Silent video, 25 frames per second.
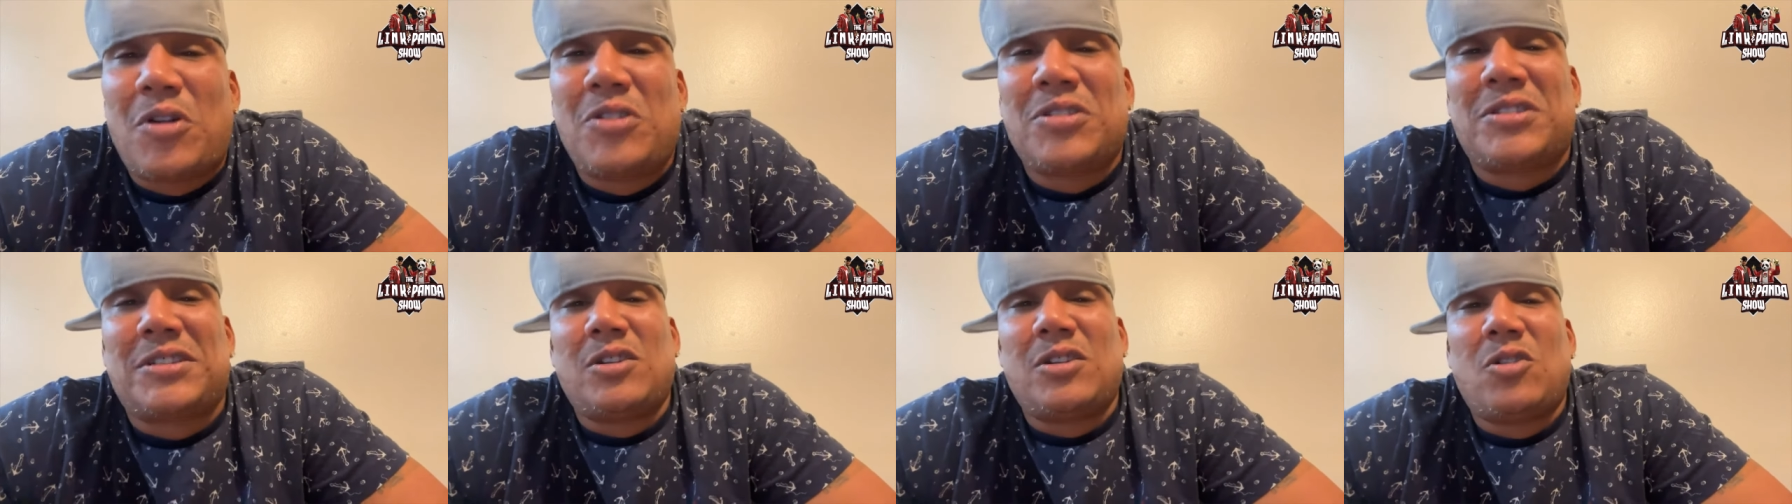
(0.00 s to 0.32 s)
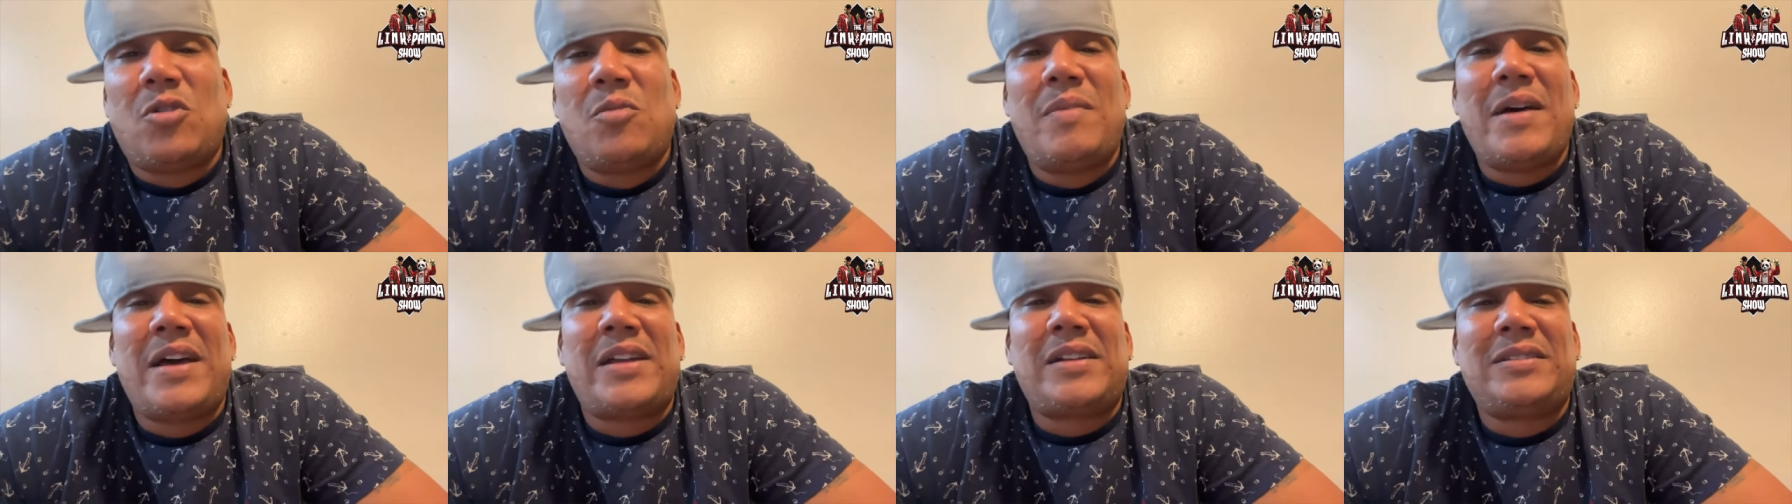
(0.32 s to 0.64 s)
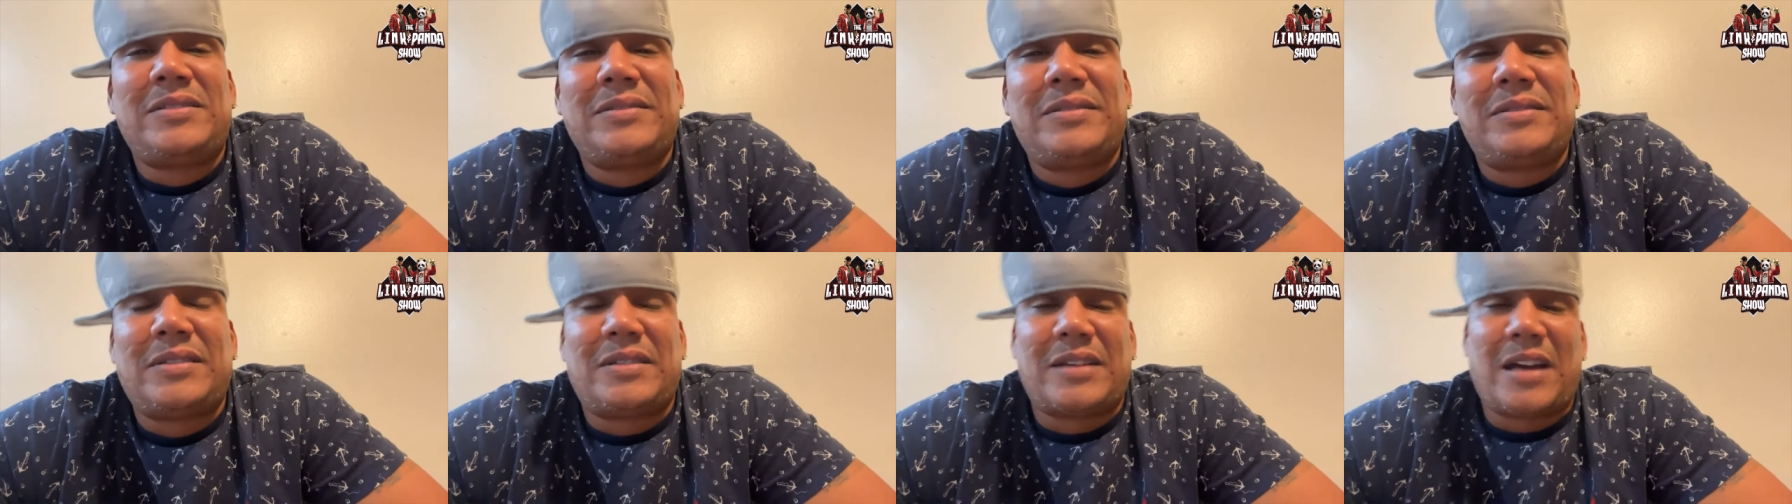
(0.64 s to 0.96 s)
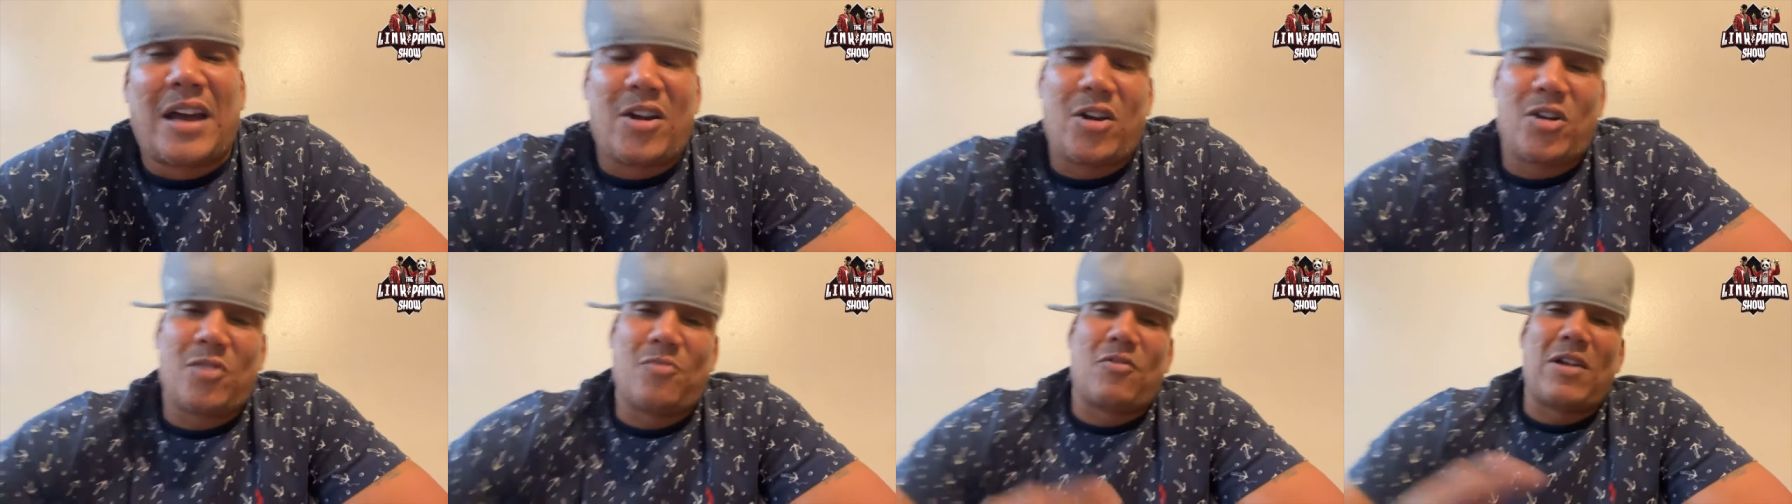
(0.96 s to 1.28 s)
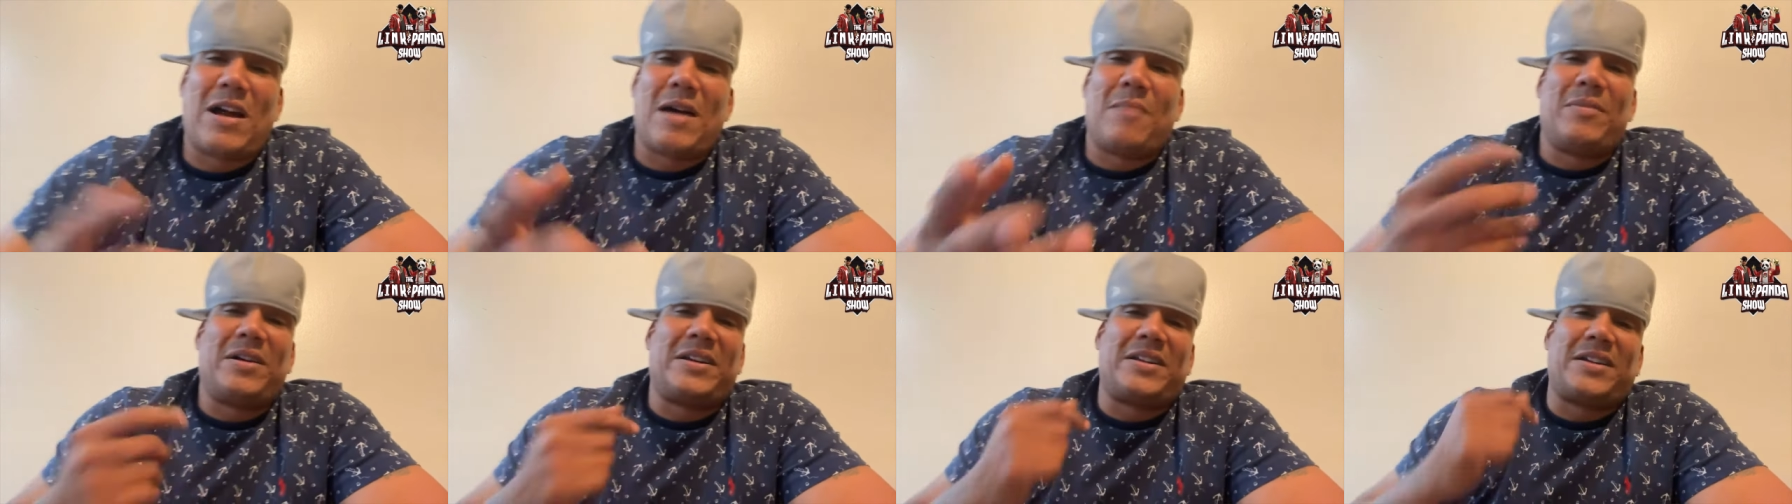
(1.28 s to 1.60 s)
words a little better. I heard
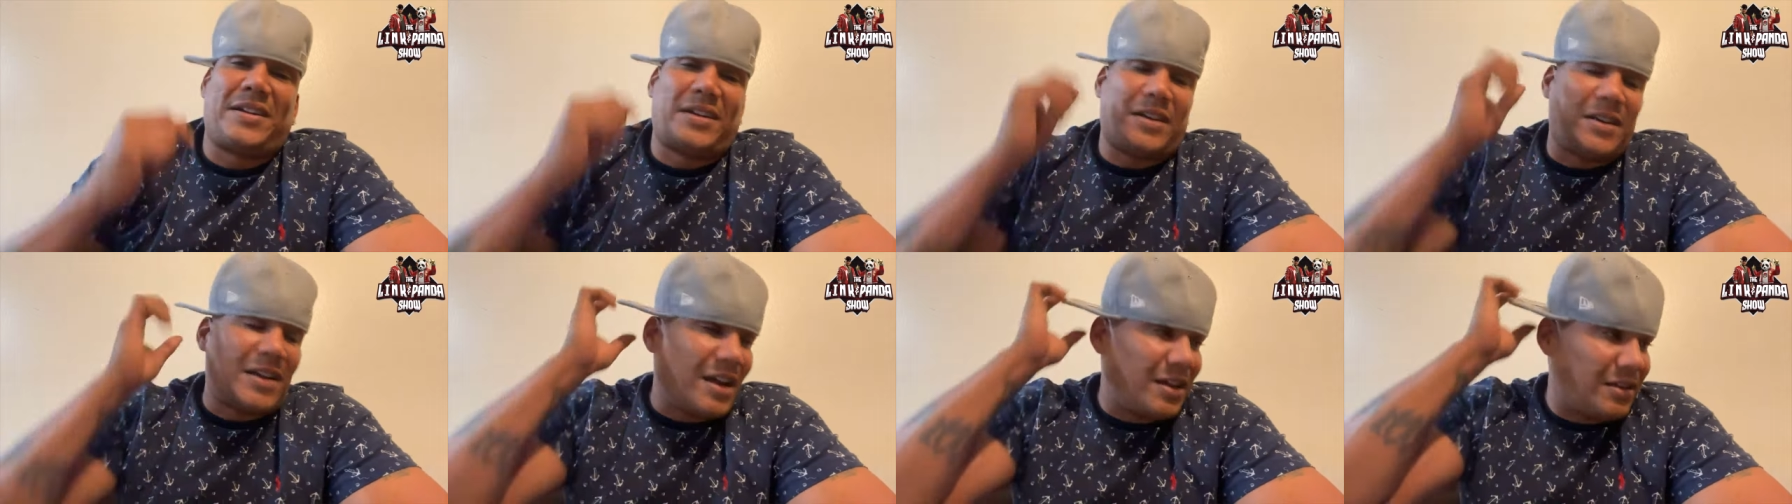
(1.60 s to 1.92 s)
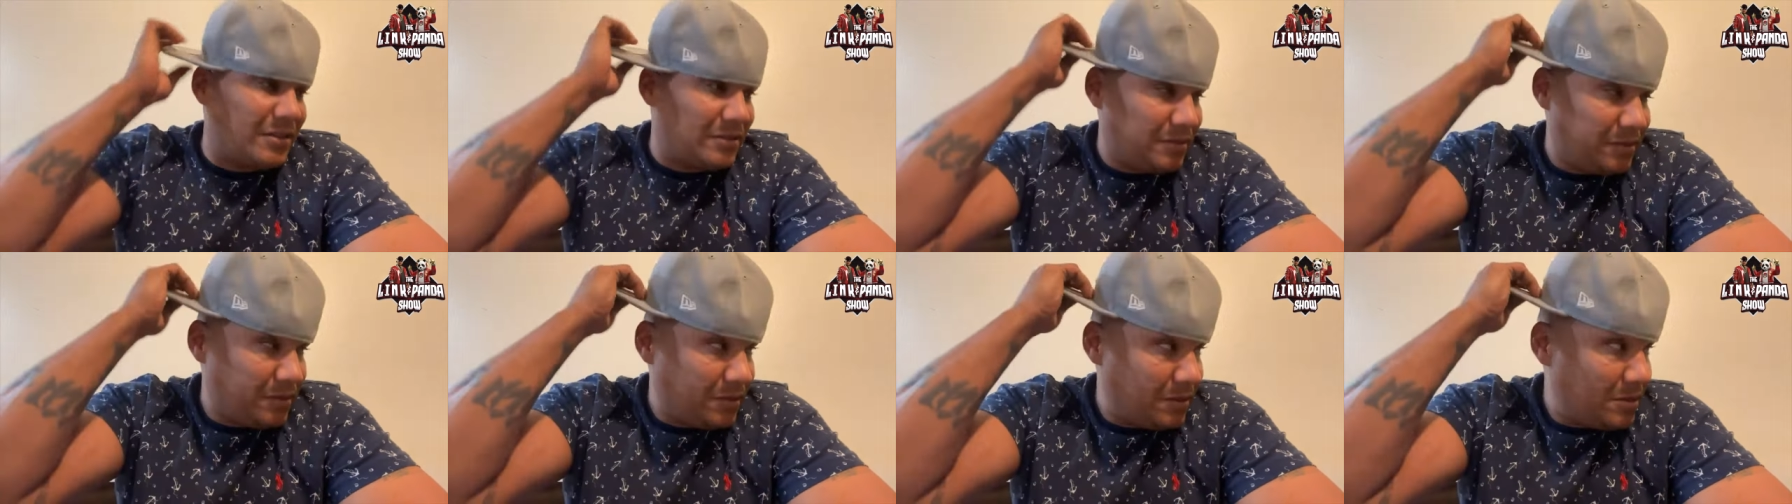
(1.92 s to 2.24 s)
him rhyme better than that.